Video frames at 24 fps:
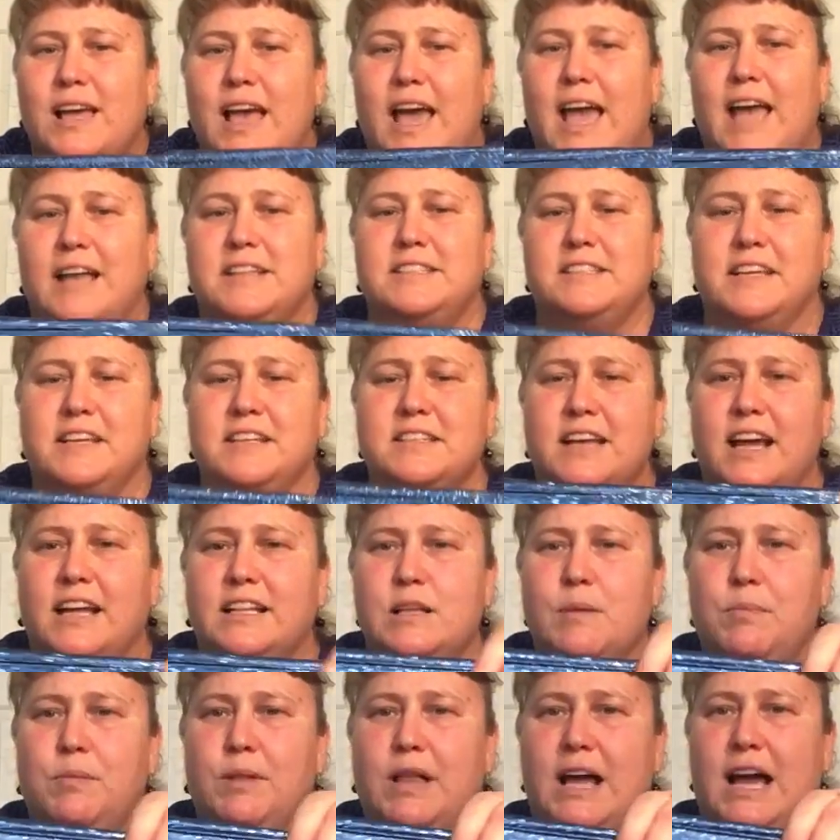It's inside
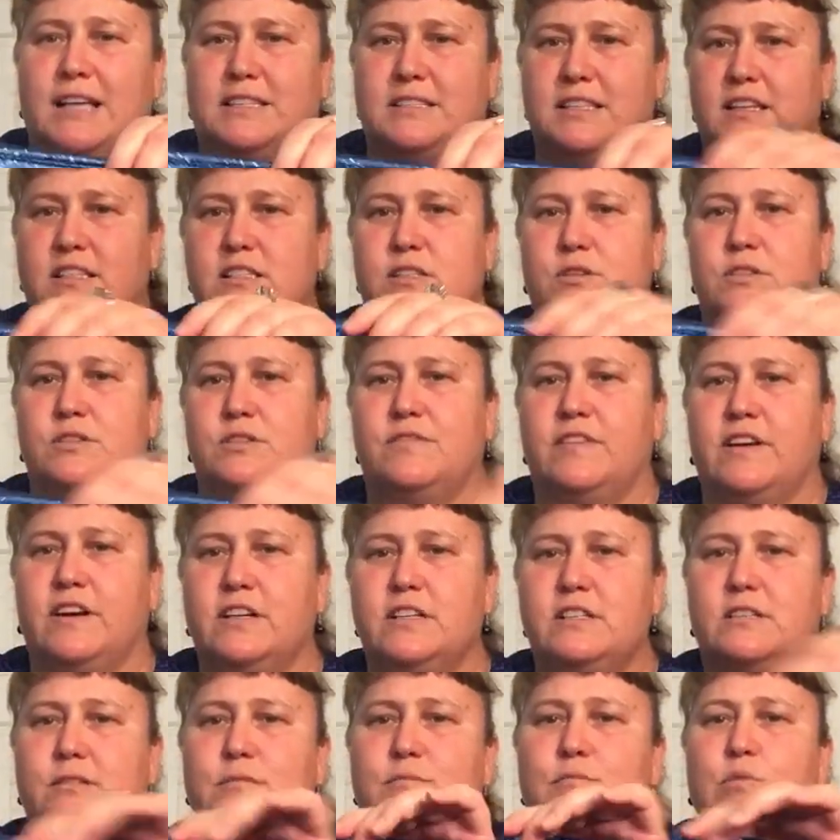the plastic, so it's very
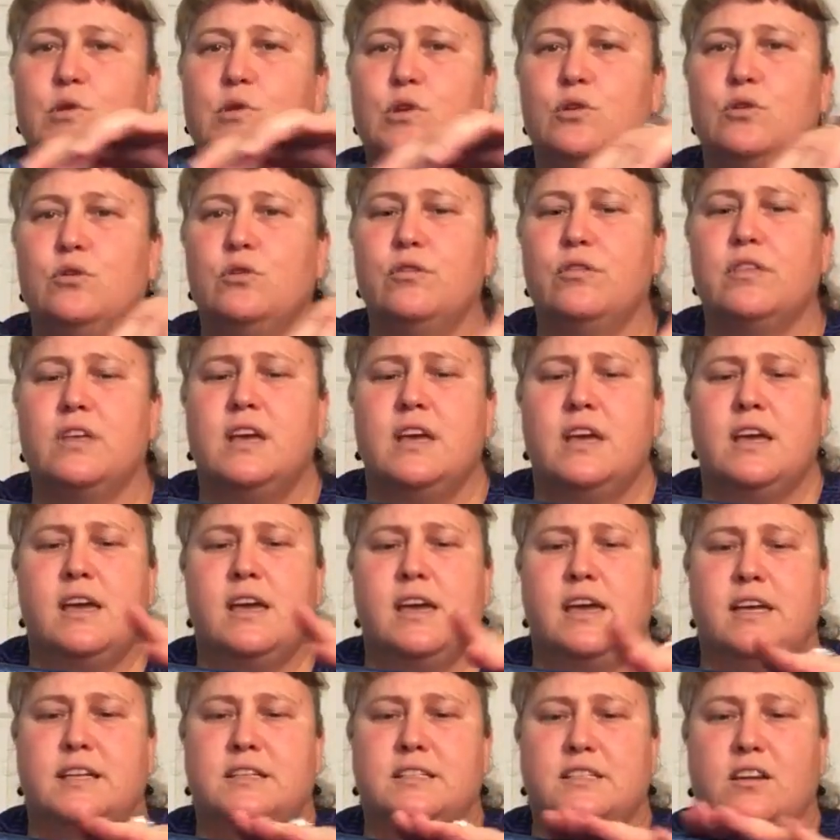smooth.
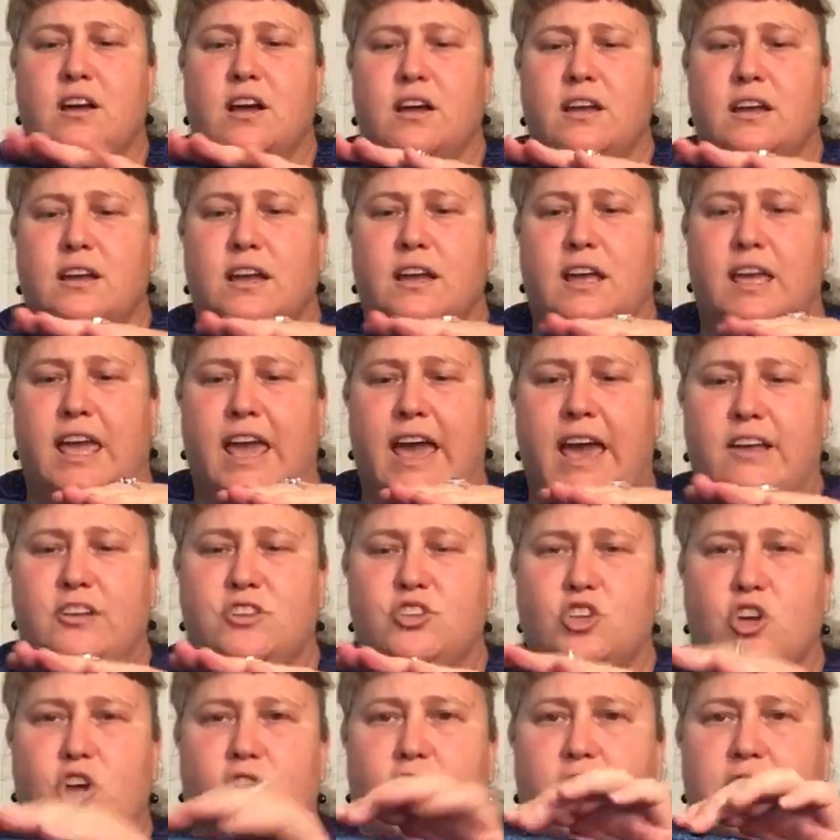It's not gonna
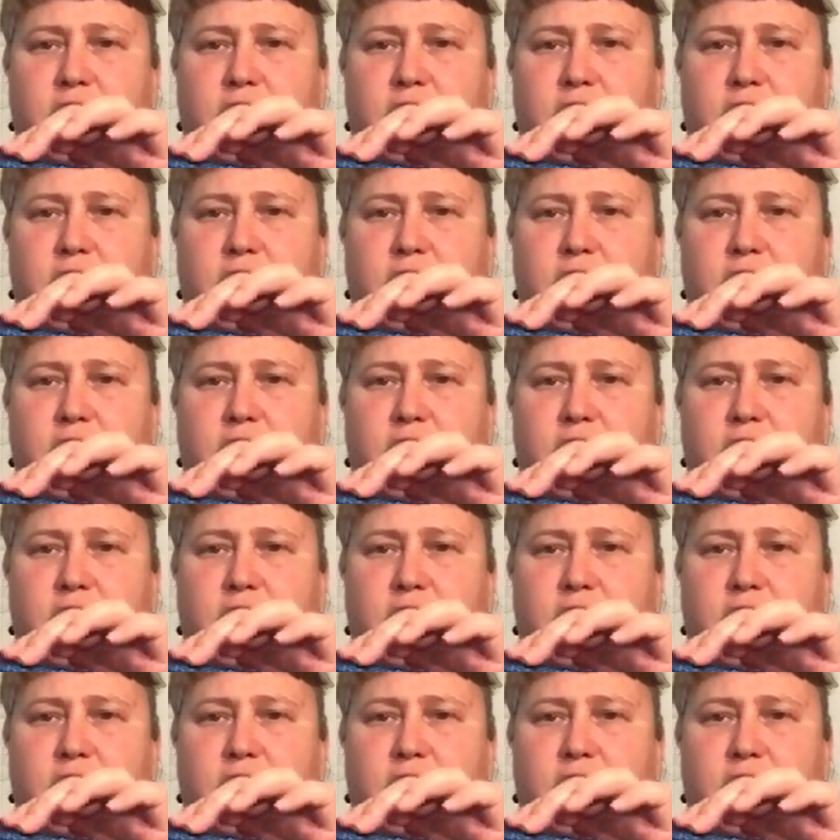catch on